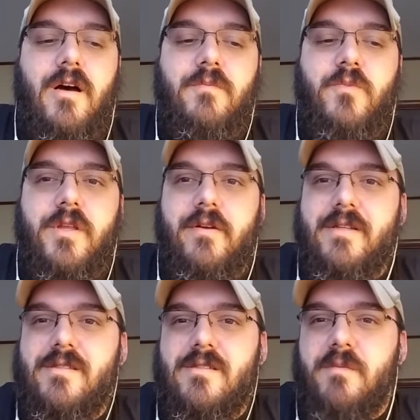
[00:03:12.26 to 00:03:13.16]
Whether
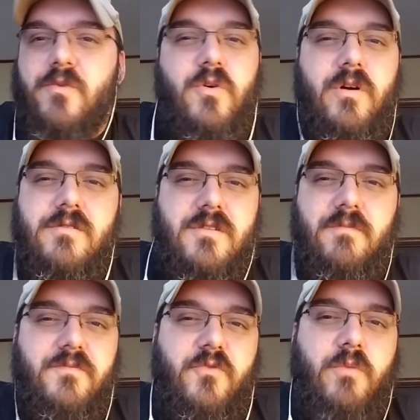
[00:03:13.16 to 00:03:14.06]
it's some
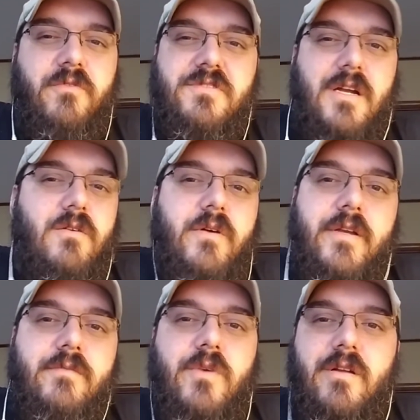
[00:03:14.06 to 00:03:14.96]
form of
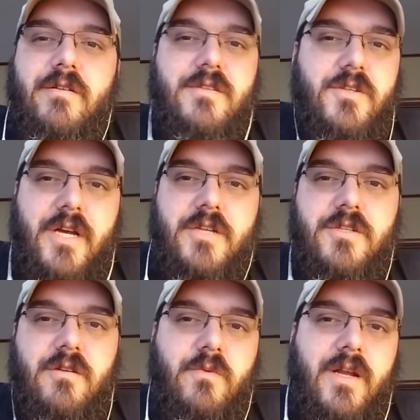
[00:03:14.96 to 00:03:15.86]
steroid, whether it's
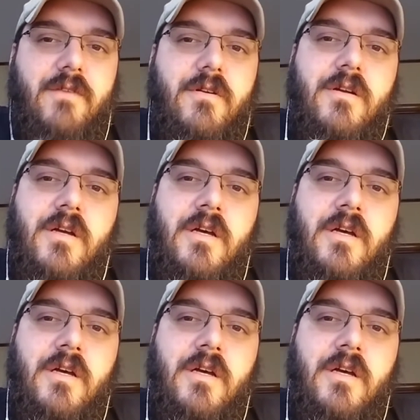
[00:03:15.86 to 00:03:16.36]
injection or whatever,